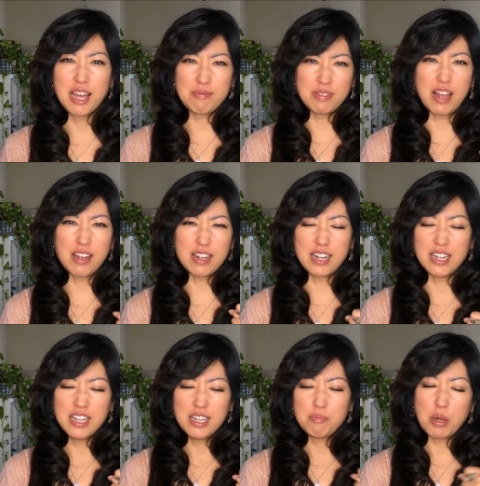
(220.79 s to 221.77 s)
I'm not gonna
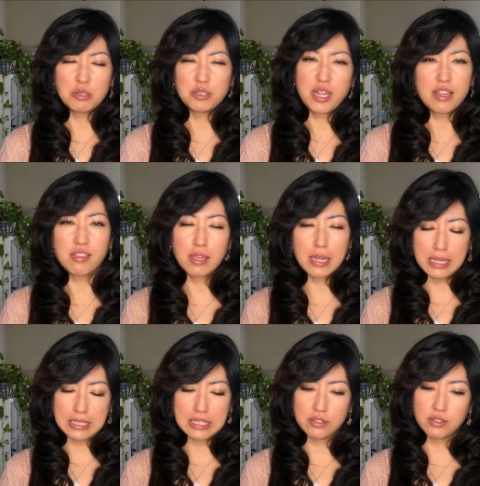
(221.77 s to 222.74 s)
post anything
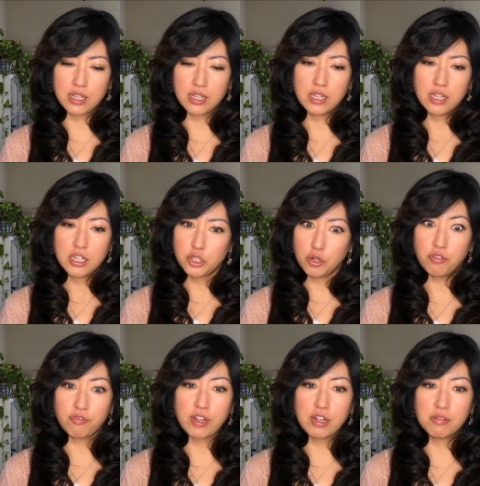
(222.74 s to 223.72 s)
until the
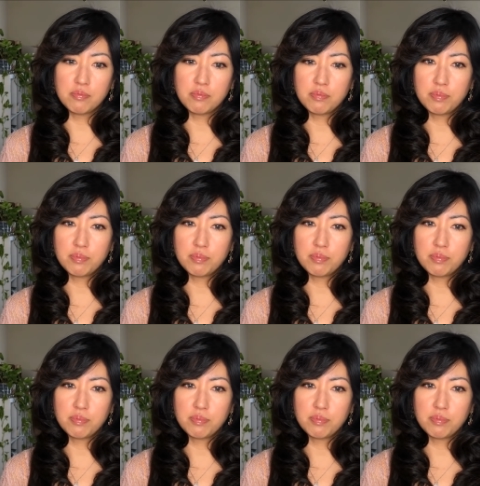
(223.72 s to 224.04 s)
short film,